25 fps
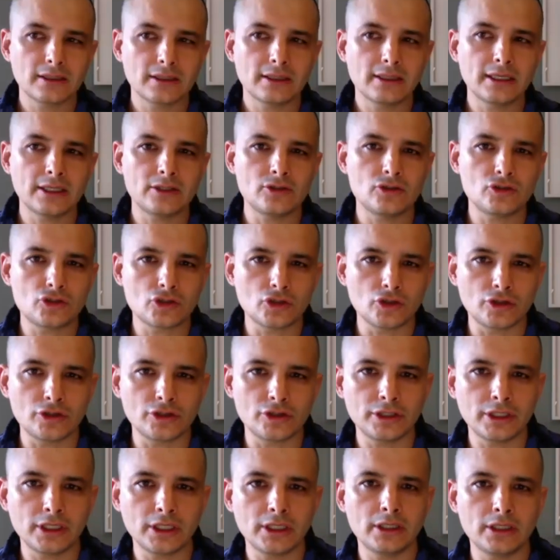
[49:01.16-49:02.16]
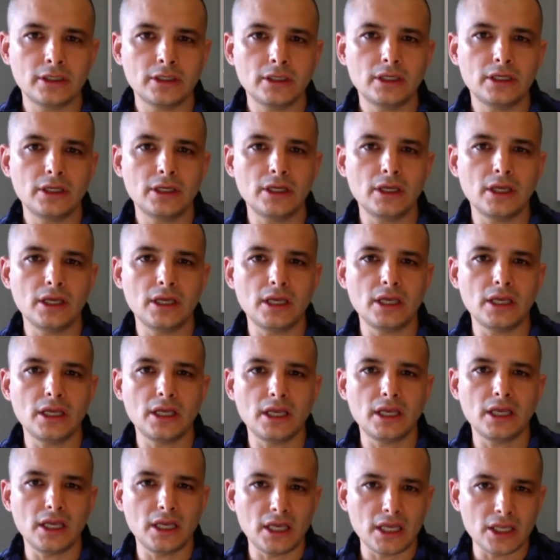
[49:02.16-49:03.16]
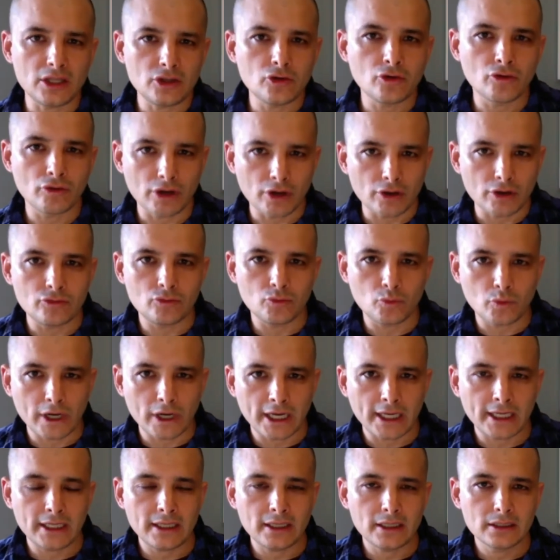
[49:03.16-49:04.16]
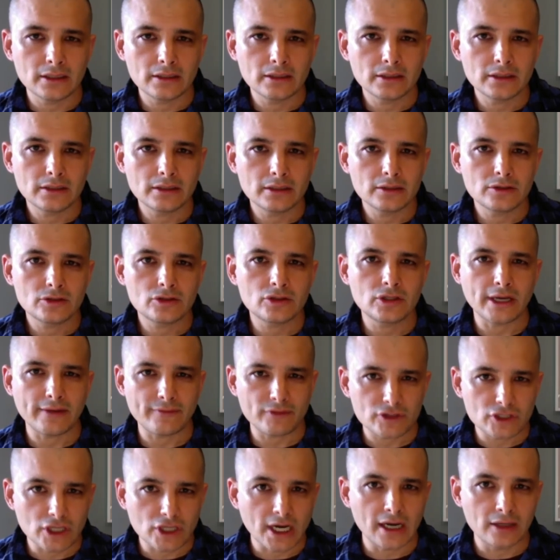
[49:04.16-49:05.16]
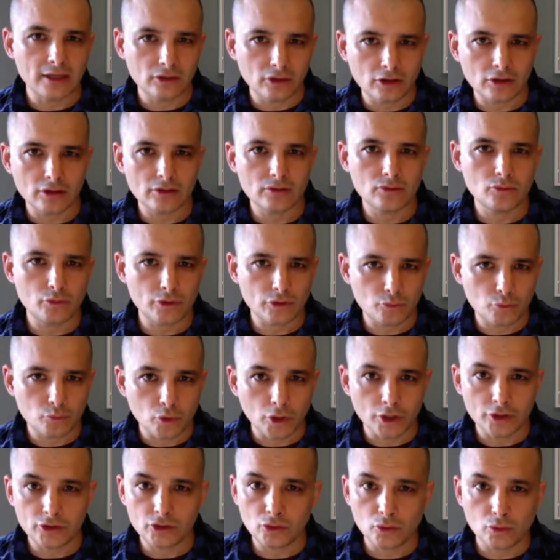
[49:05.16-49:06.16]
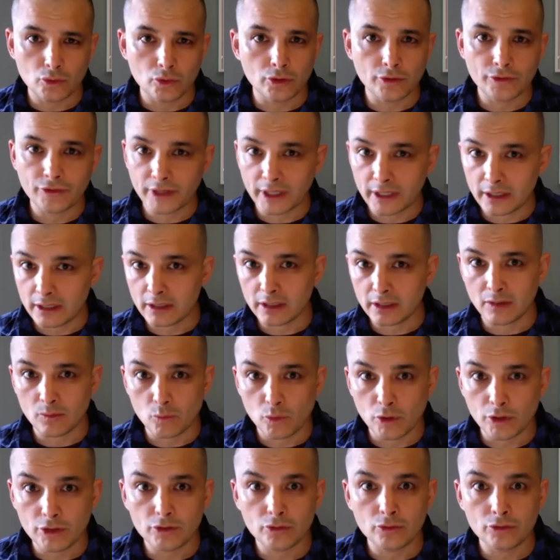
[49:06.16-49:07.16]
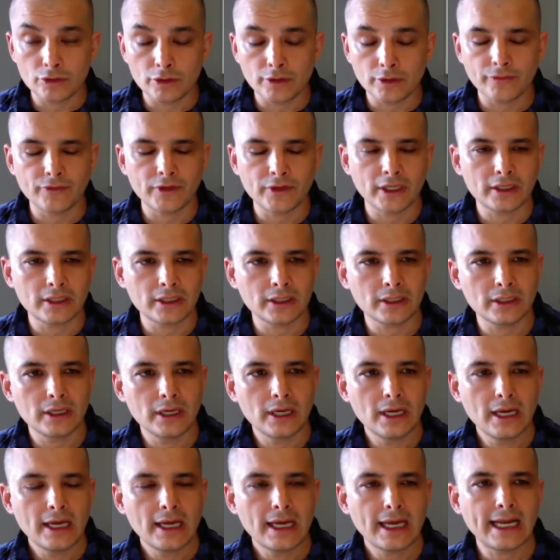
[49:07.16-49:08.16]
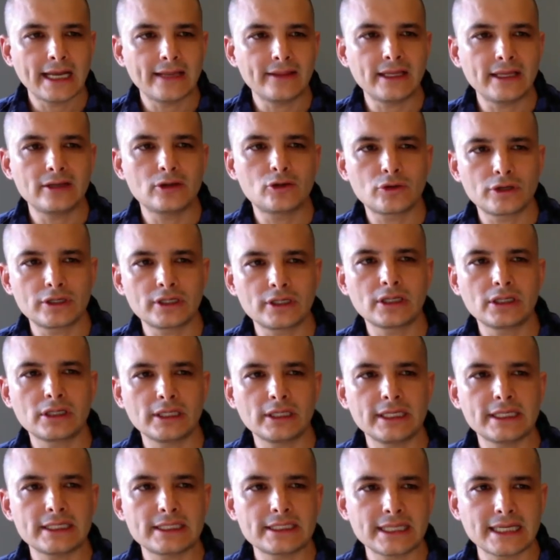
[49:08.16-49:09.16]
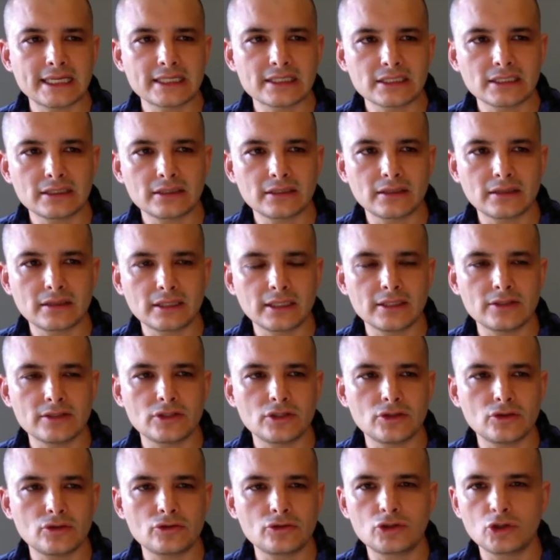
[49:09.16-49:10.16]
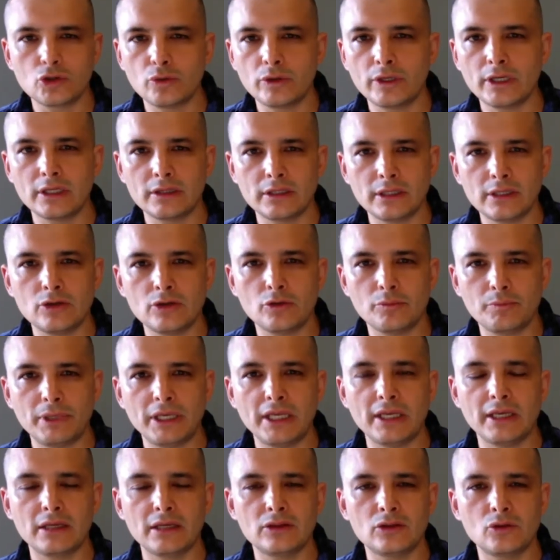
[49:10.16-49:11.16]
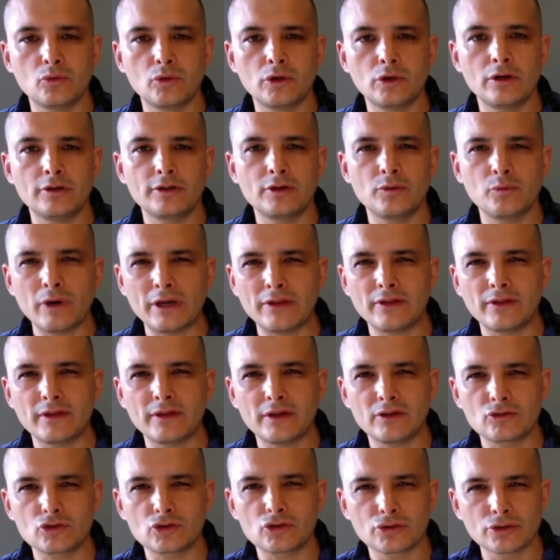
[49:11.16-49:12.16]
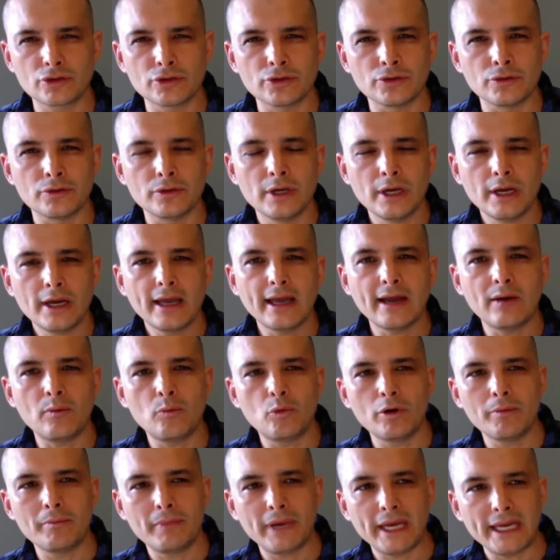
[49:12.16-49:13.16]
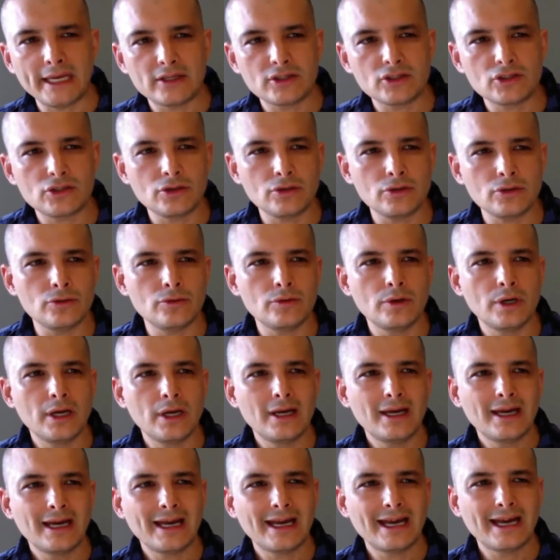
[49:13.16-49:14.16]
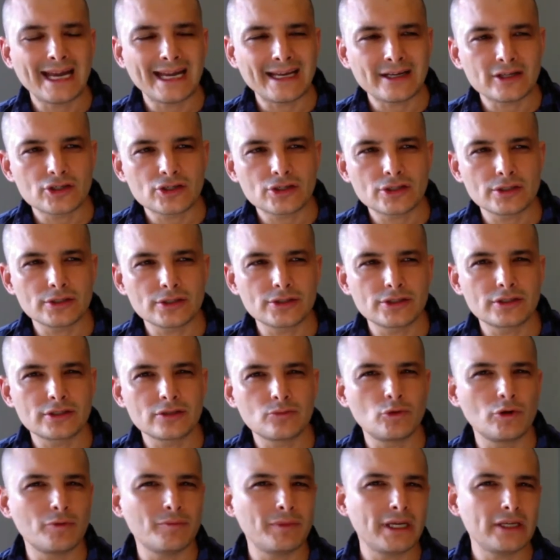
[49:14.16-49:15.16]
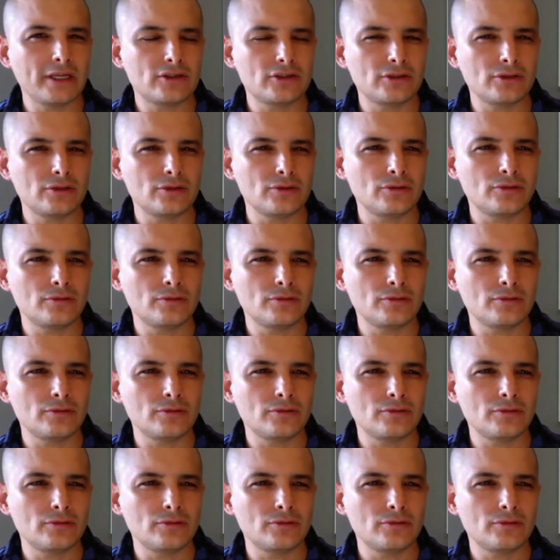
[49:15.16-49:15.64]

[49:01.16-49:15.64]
and journaling in your own way mm. to have a dialogue with what you're thinking and what you're not thinking, and then critically assessing the things that you're doing and that you're being in the world and whether they're true and what makes you anxious and what makes you